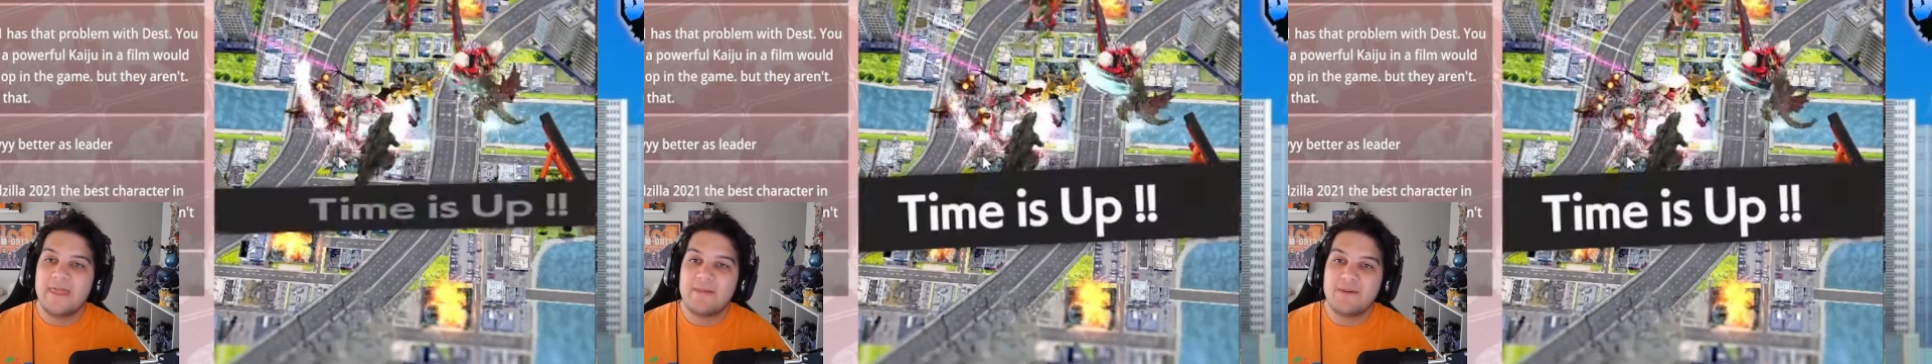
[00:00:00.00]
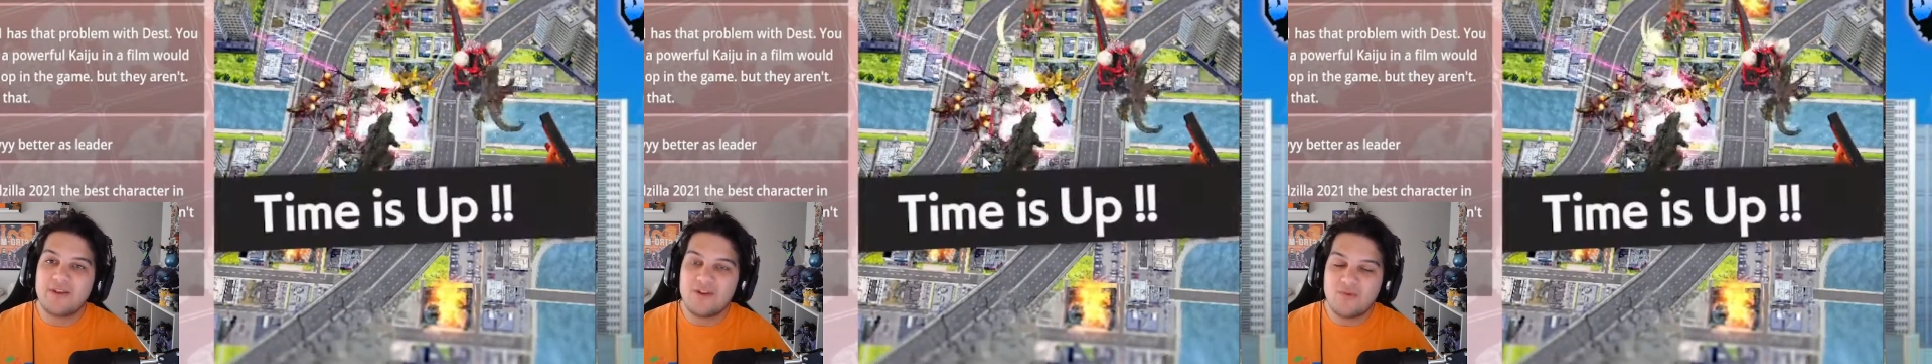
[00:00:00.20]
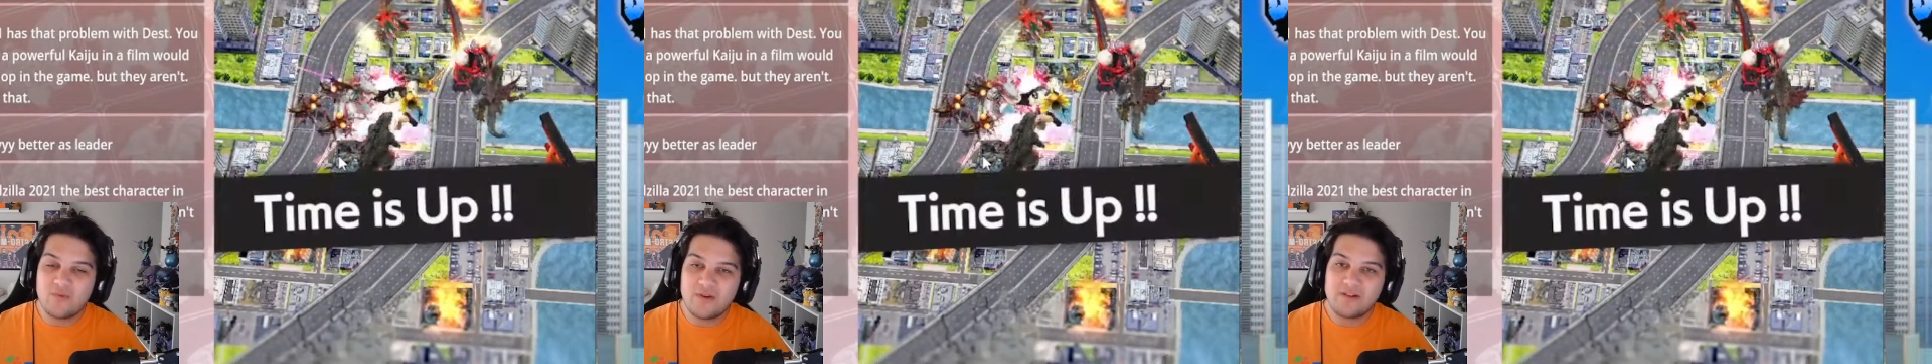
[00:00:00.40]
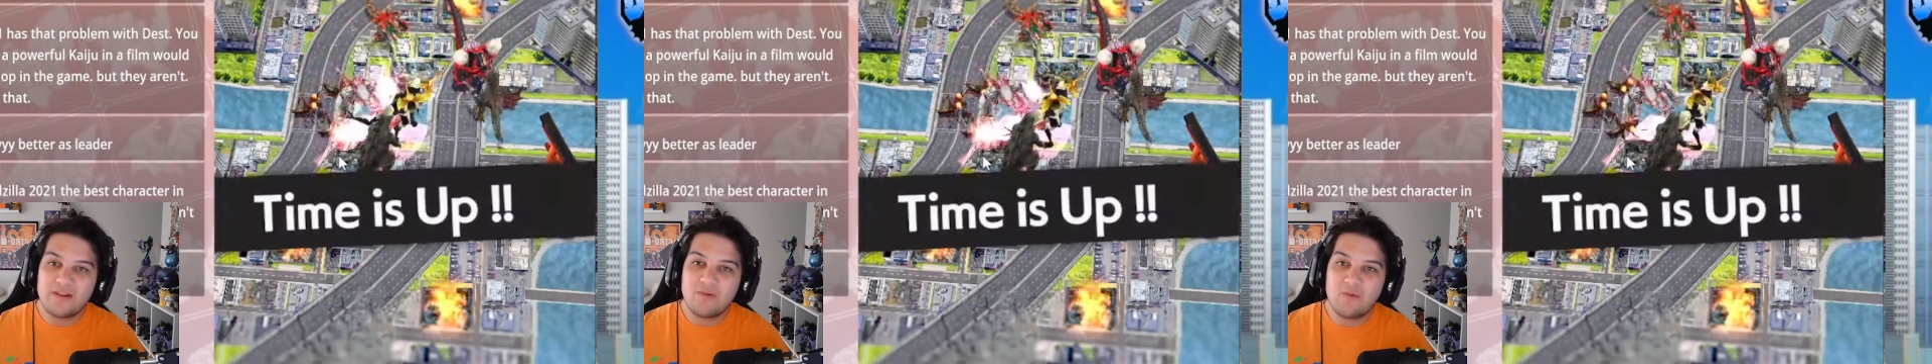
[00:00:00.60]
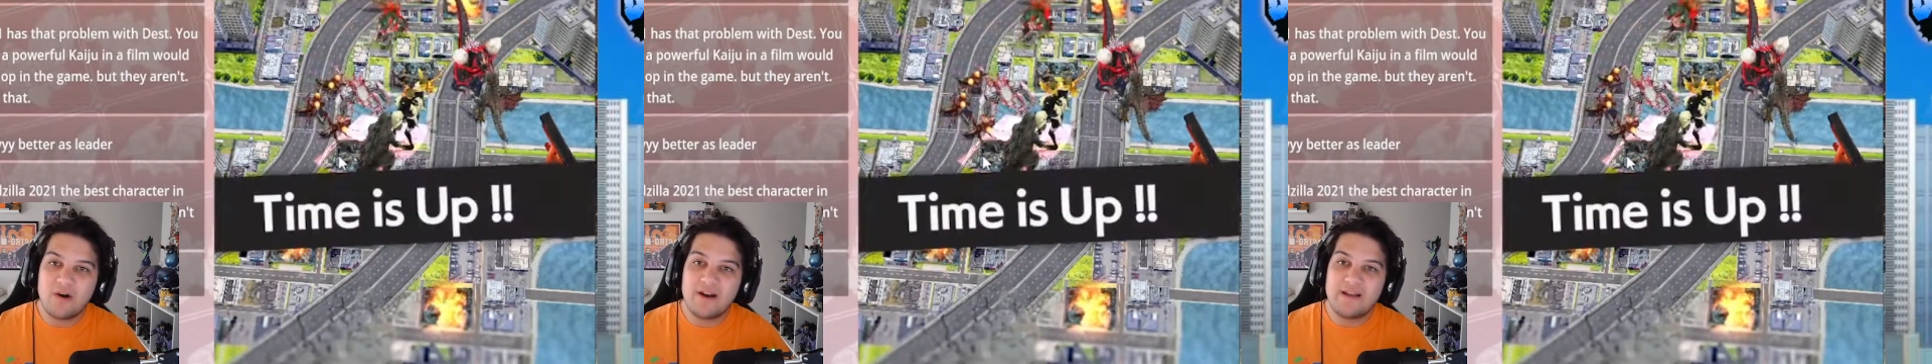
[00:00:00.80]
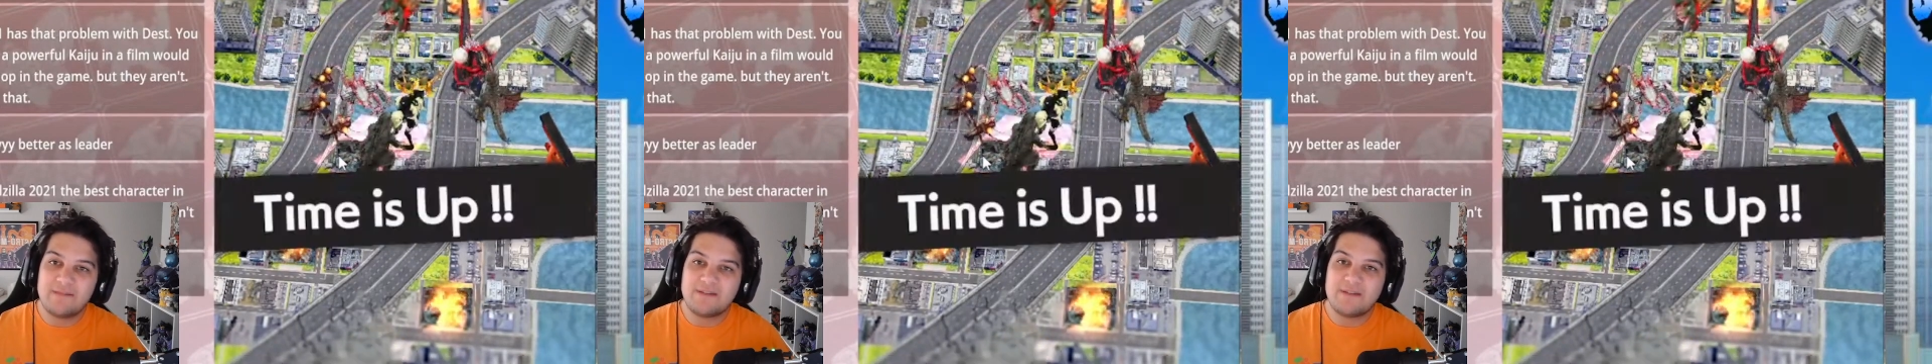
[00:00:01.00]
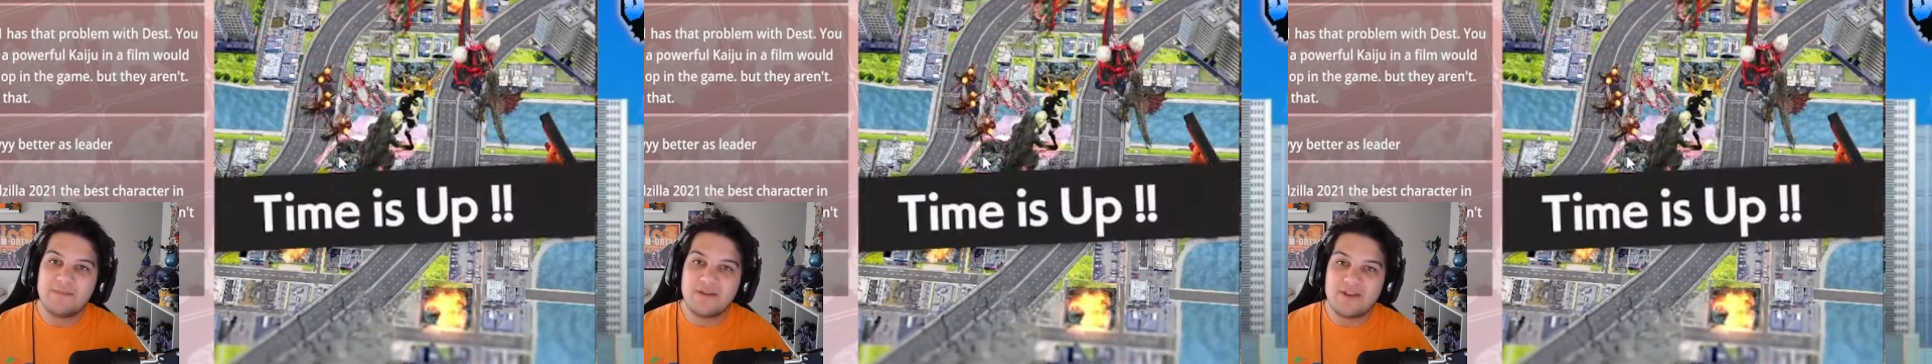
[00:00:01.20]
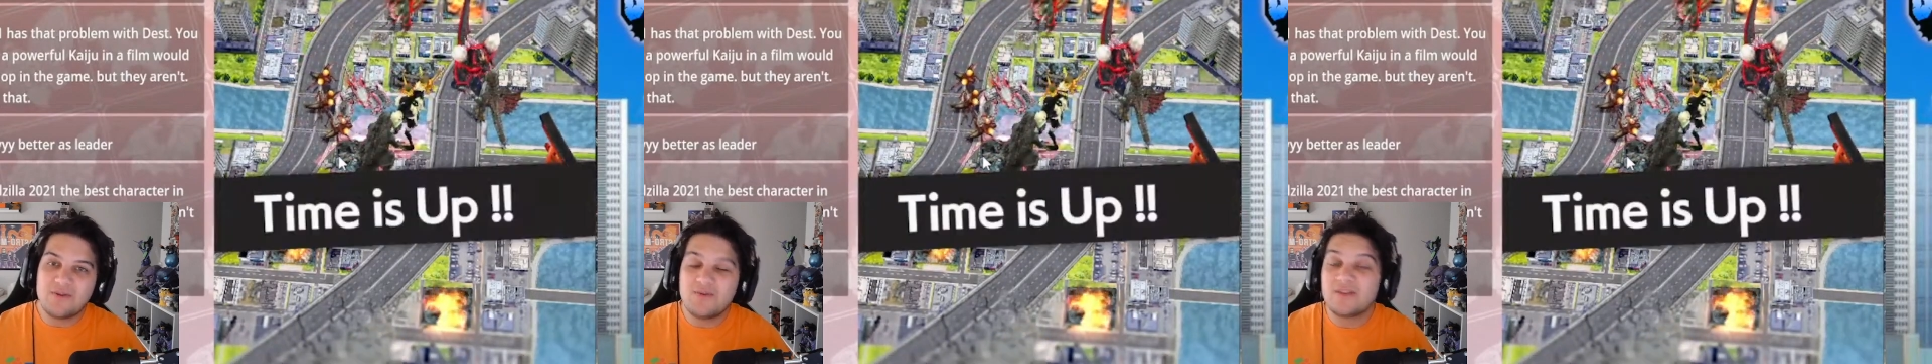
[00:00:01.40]
but you really want him to
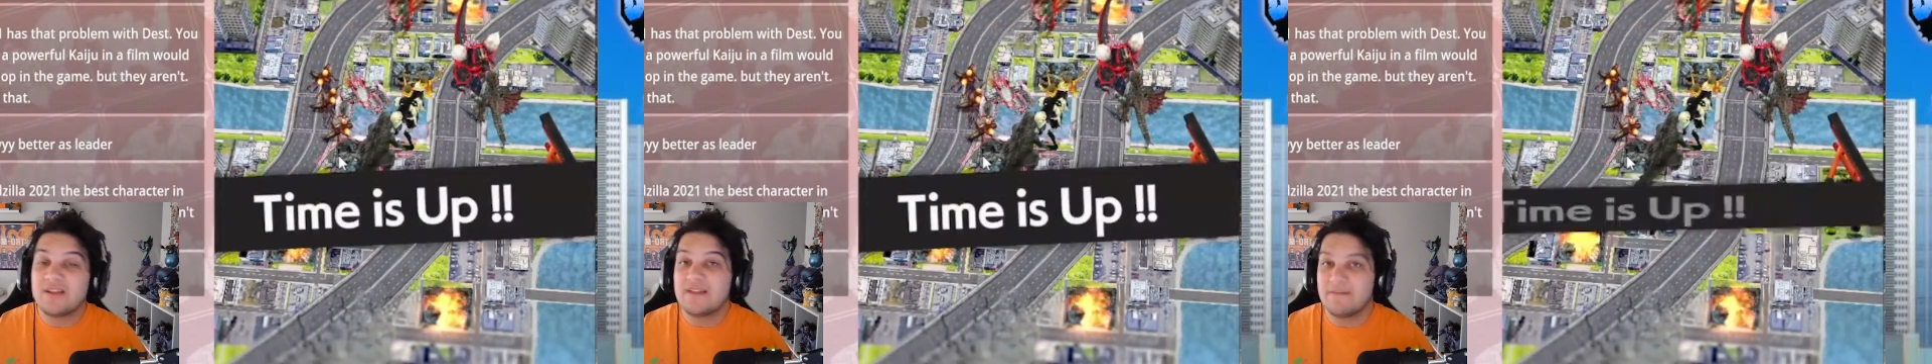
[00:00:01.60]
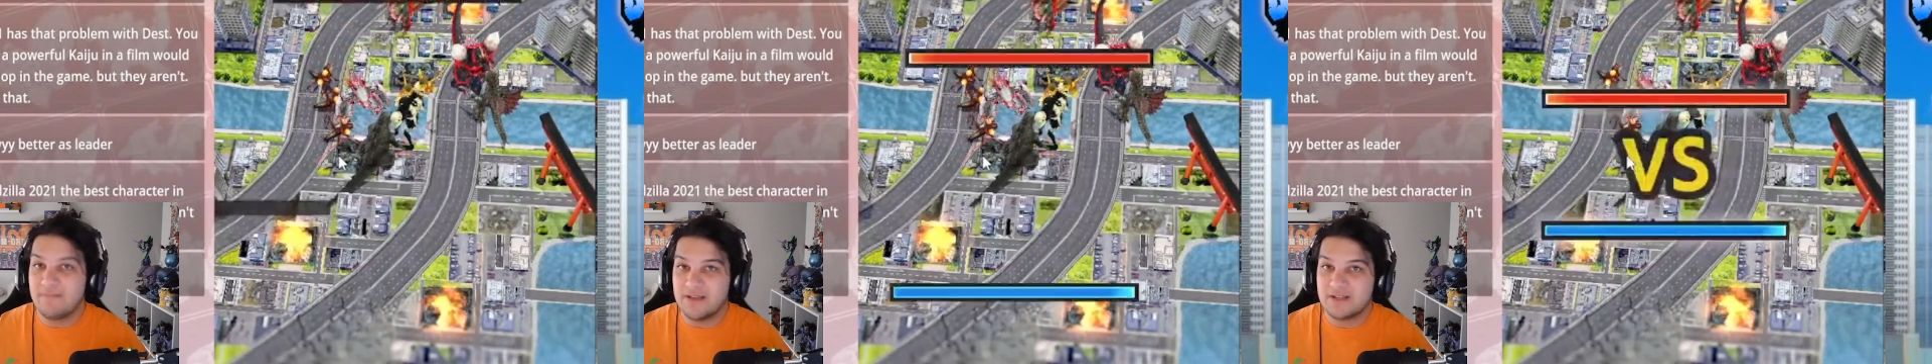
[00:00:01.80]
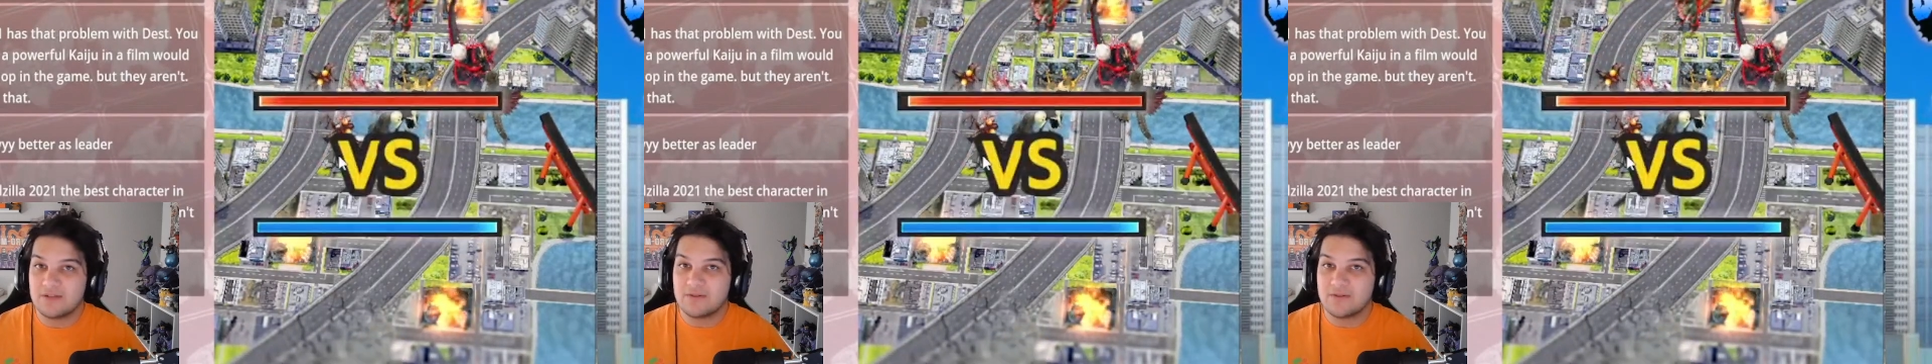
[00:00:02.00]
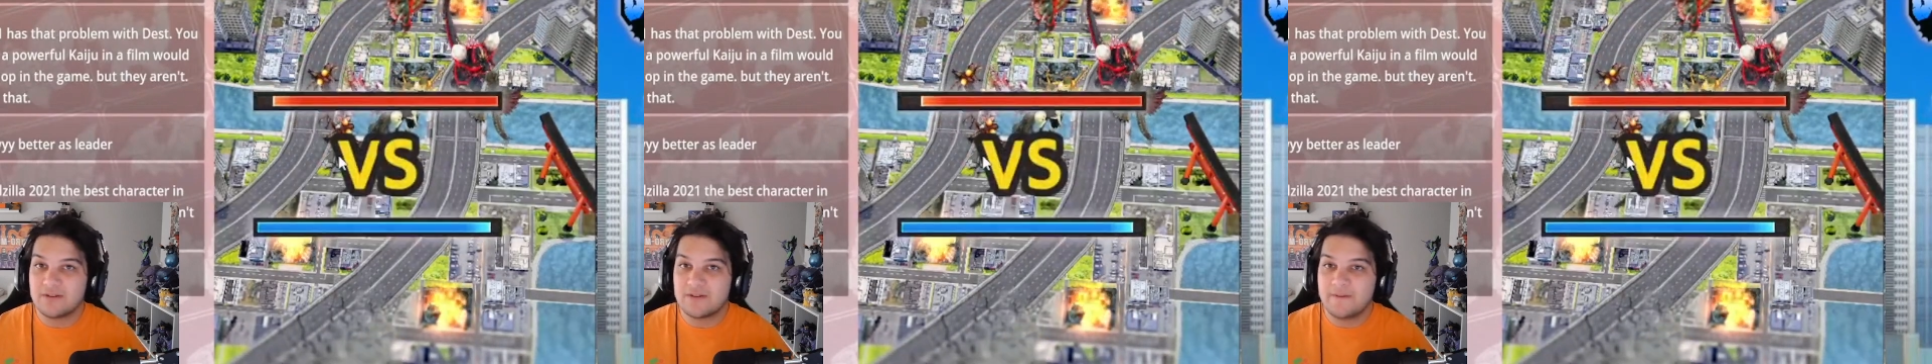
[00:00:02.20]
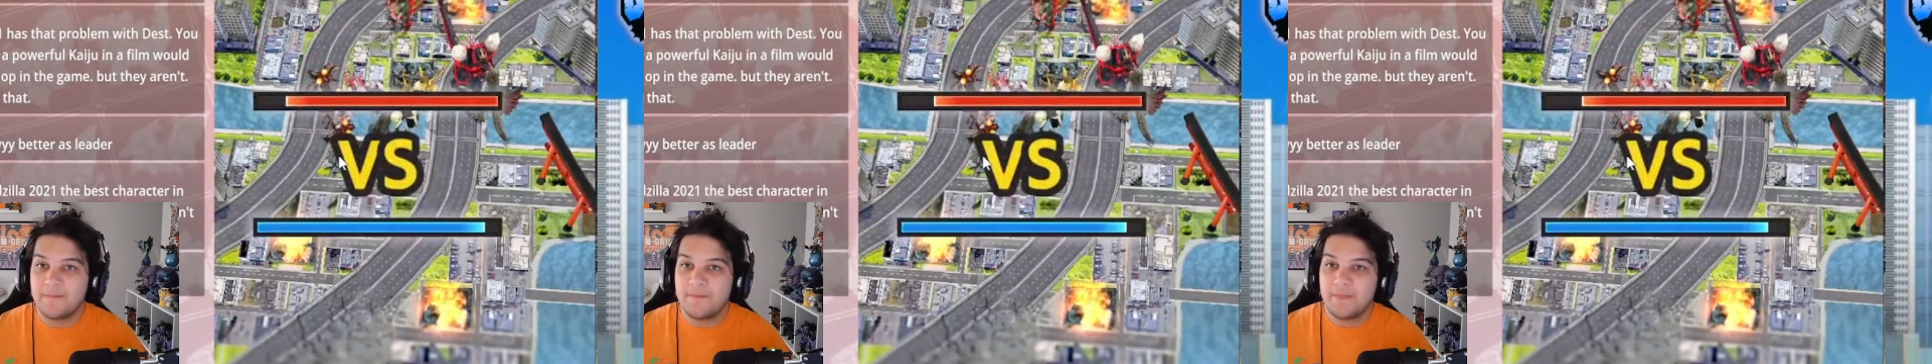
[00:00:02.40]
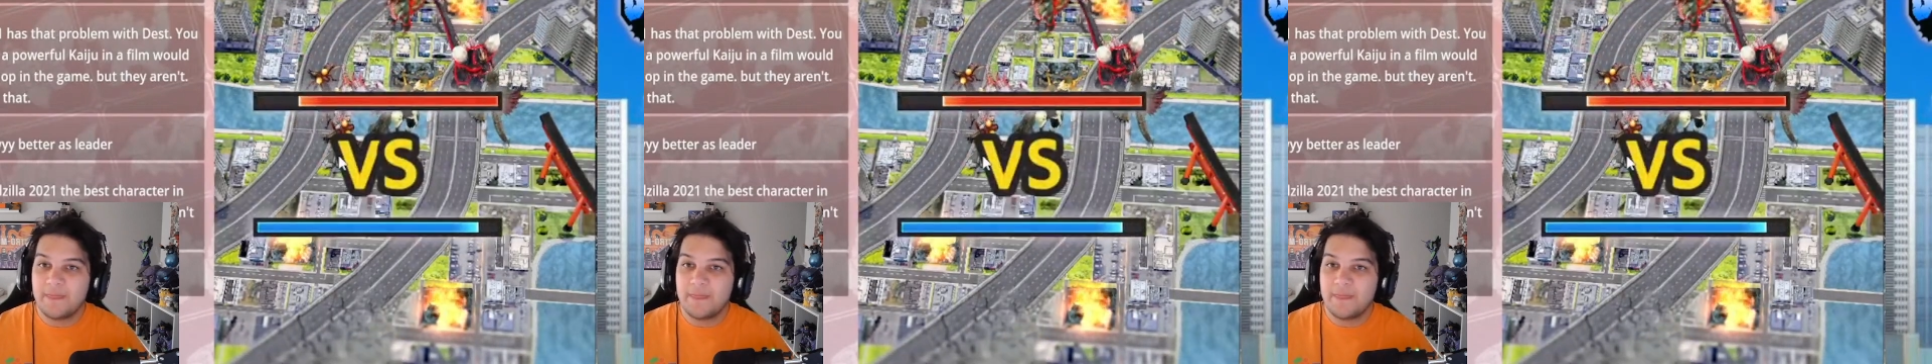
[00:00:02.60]
be using the missiles.